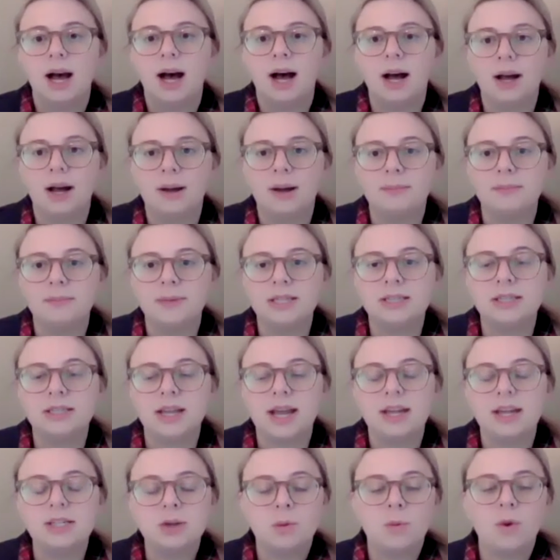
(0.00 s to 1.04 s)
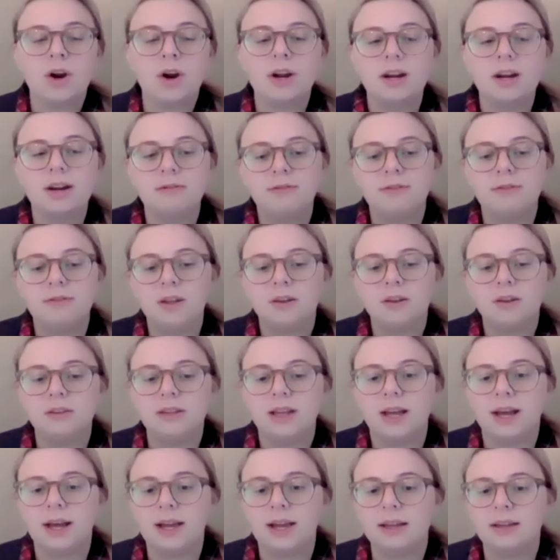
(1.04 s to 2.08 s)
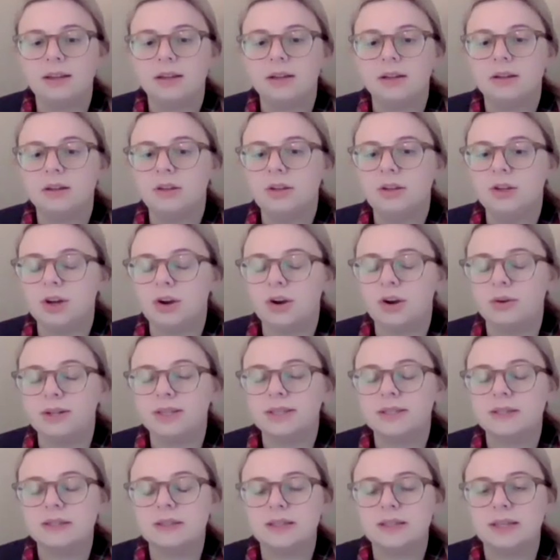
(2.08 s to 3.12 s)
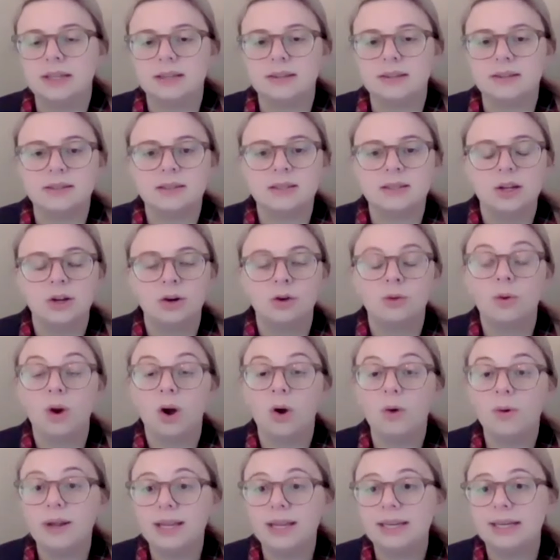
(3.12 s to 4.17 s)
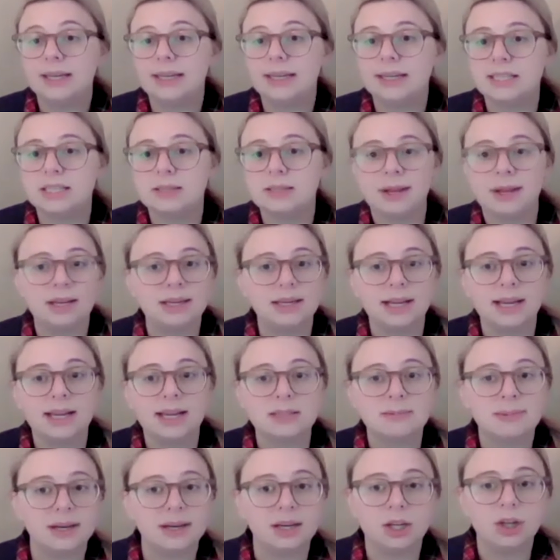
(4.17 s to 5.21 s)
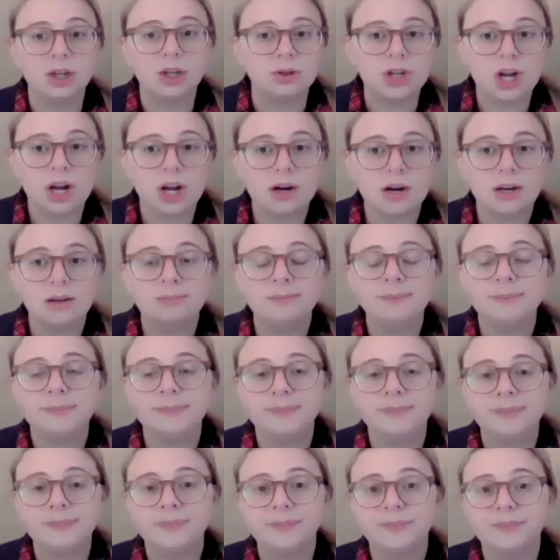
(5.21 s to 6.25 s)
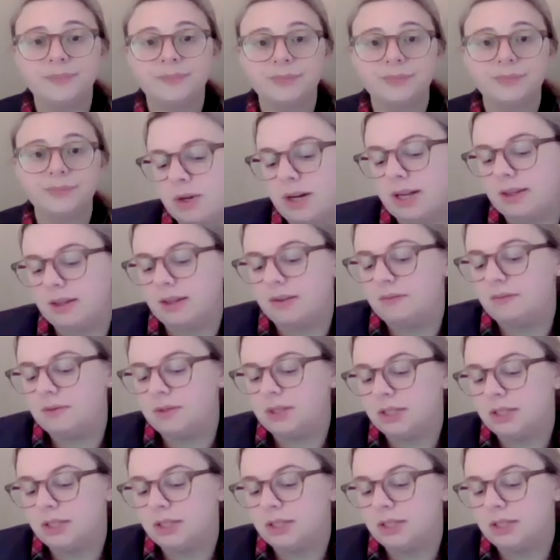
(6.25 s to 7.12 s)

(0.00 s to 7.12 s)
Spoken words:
and to work in a field that is growing and expanding has been a huge honor. When I lived